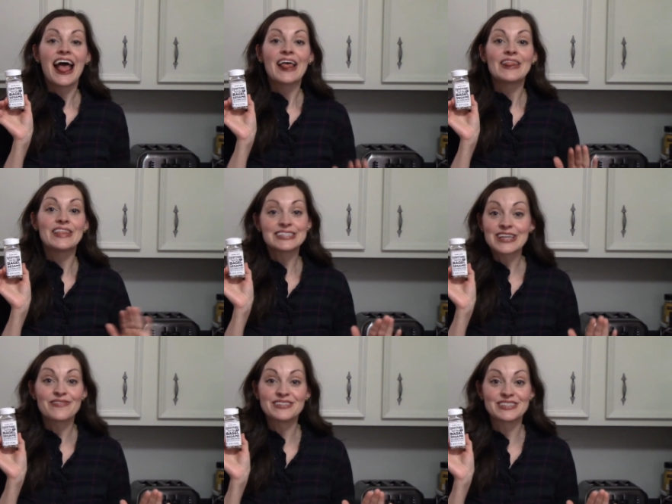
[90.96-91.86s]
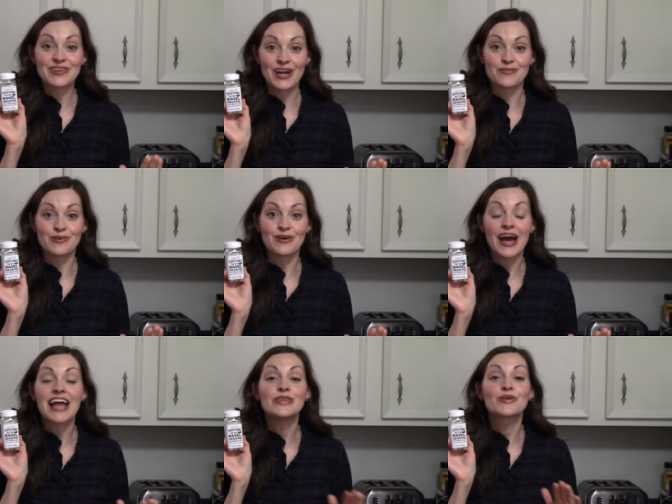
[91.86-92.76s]
This stuff is incredible,
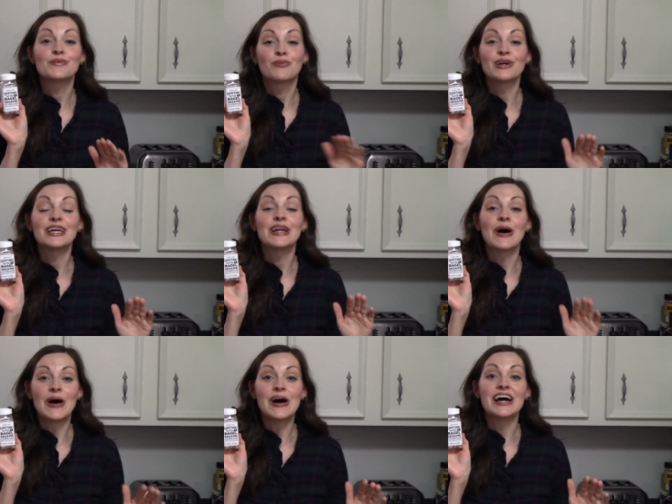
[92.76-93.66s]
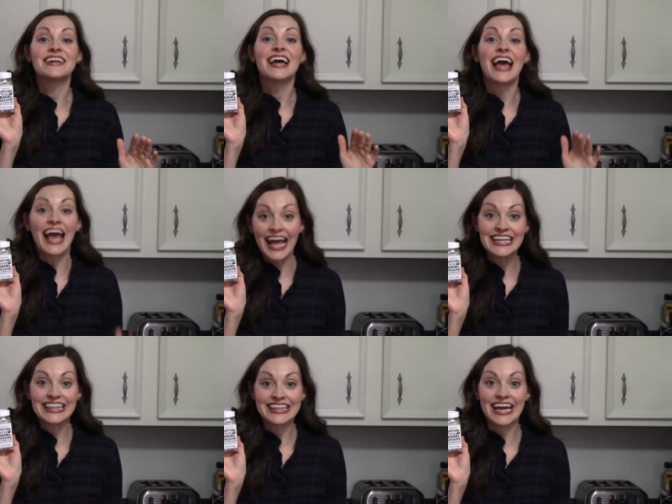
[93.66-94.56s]
and you can put it on
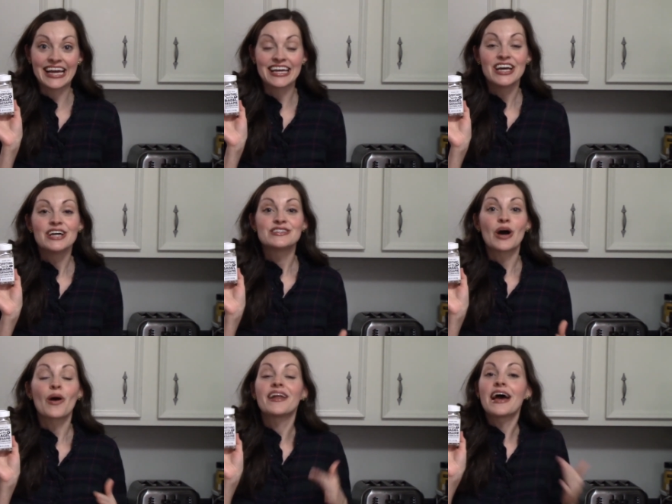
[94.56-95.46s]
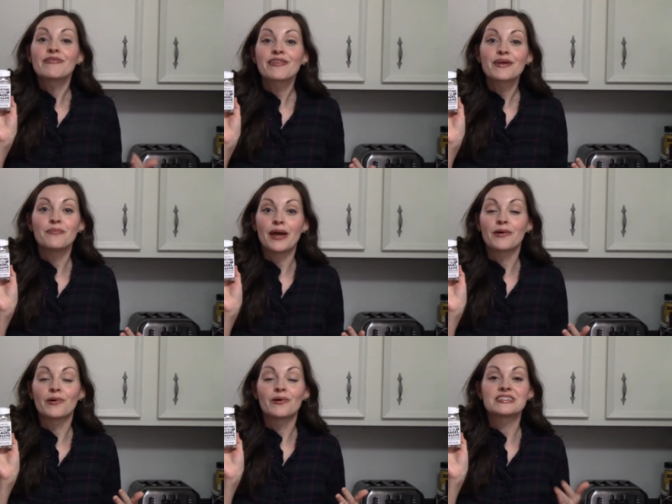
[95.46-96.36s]
anything. So an everything
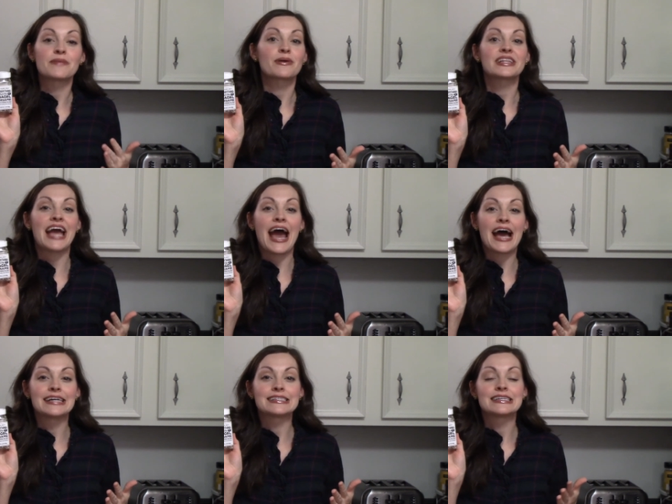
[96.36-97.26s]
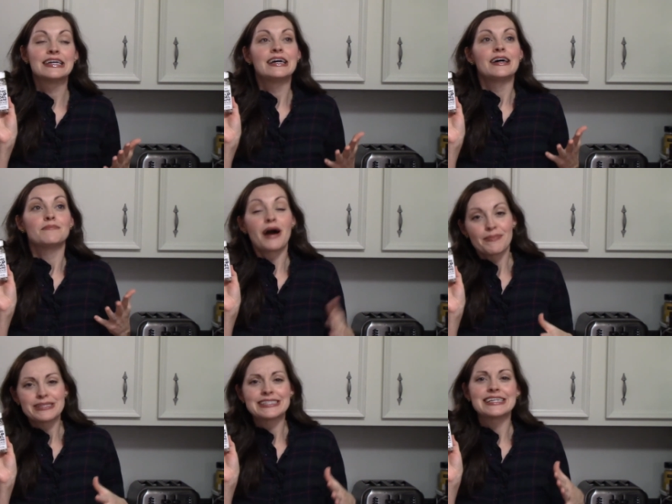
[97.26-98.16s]
bagel typically has
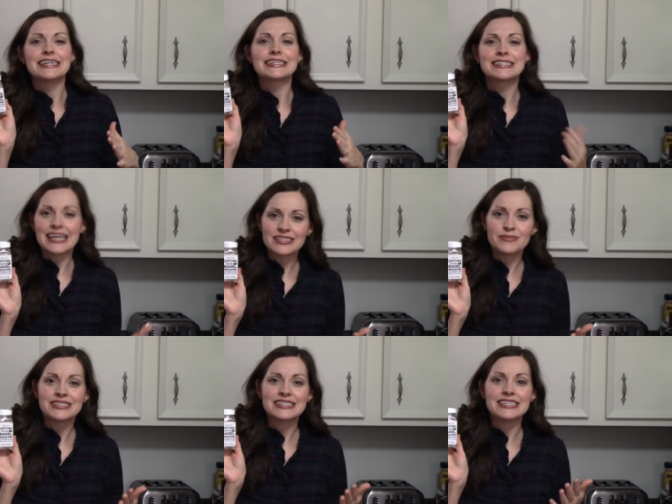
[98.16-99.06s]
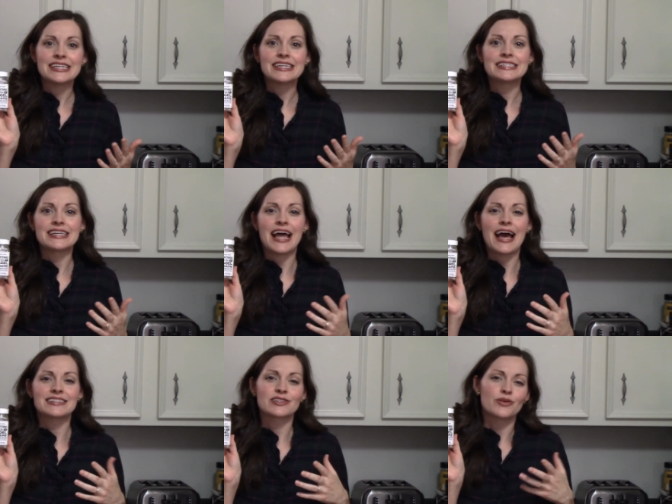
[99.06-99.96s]
poppy seeds, sesame seeds, it
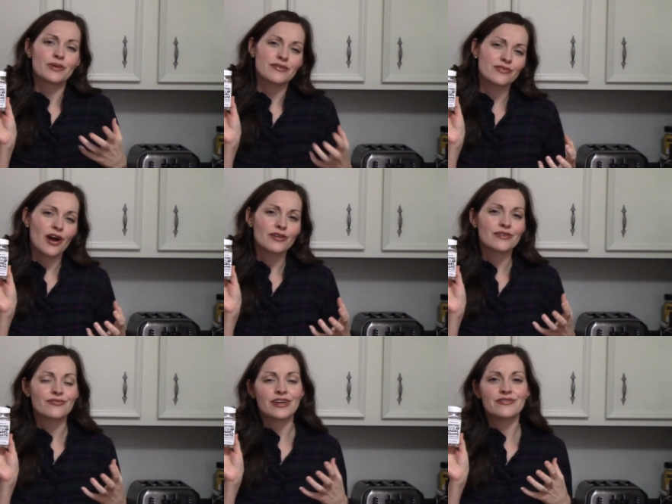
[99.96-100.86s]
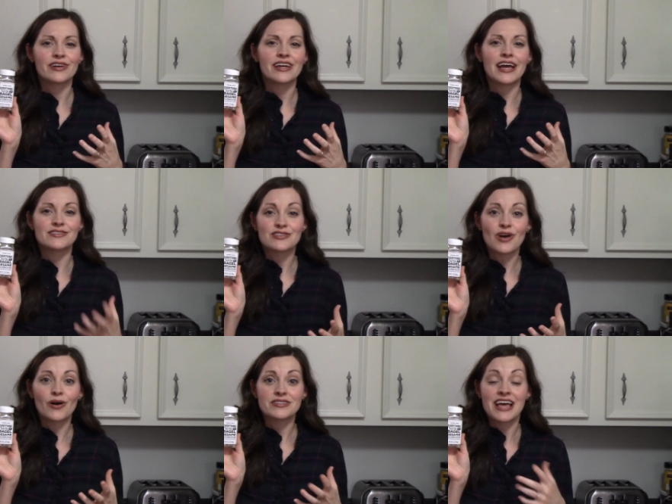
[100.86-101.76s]
has a little bit of garlic flavoring and
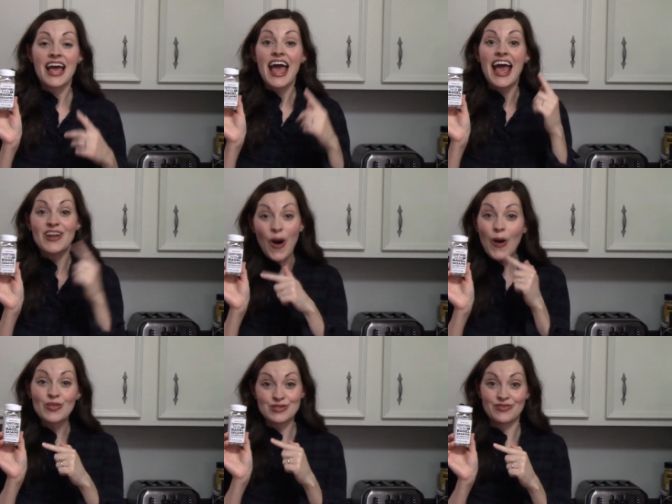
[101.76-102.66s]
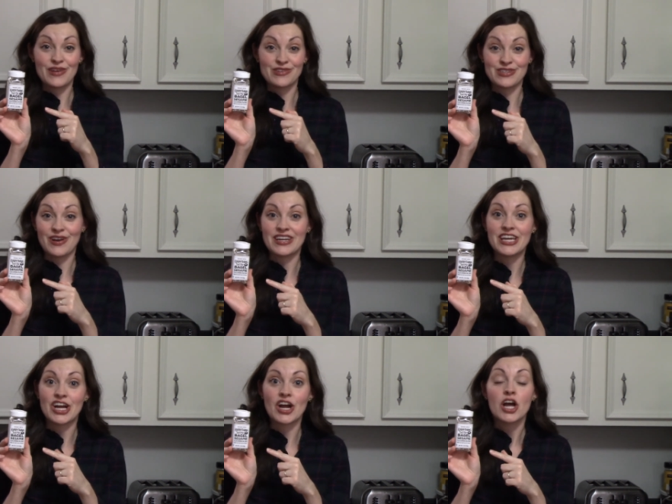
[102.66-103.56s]
salt, and all those flavors are in
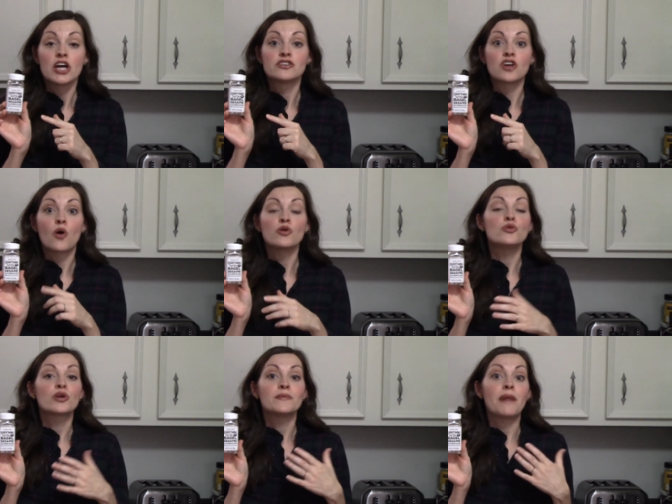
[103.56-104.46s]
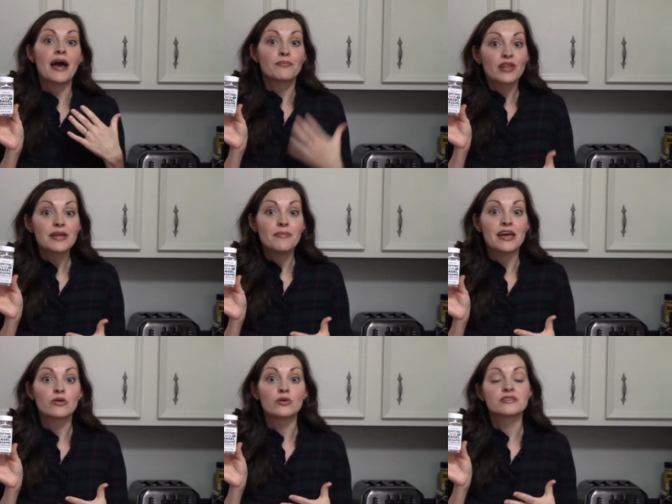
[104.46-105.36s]
here. So you can buy plain
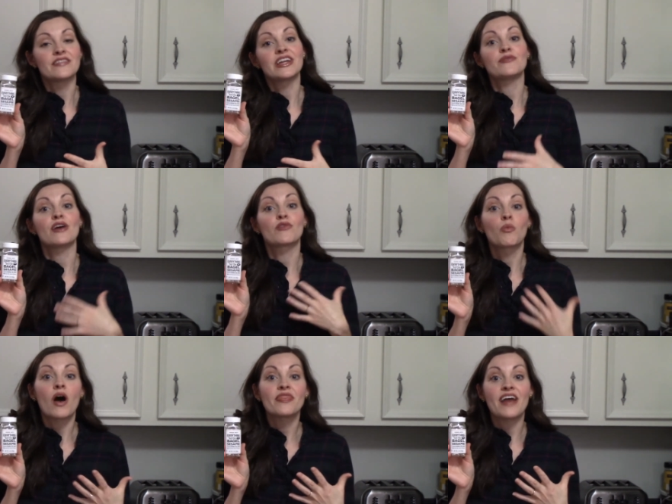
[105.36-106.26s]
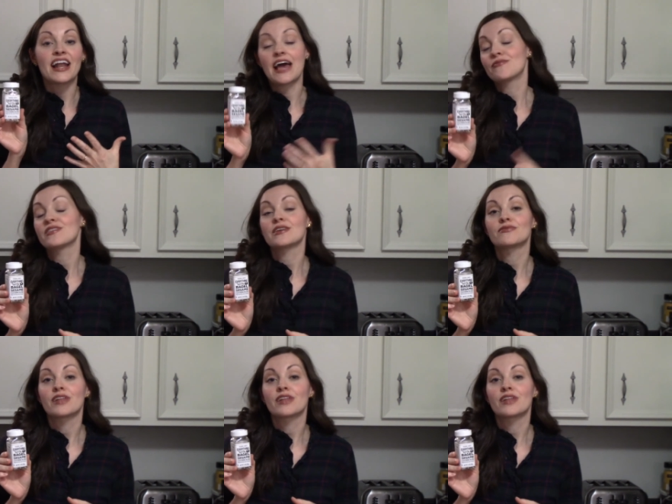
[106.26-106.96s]
bagels, and then if you ever want that everything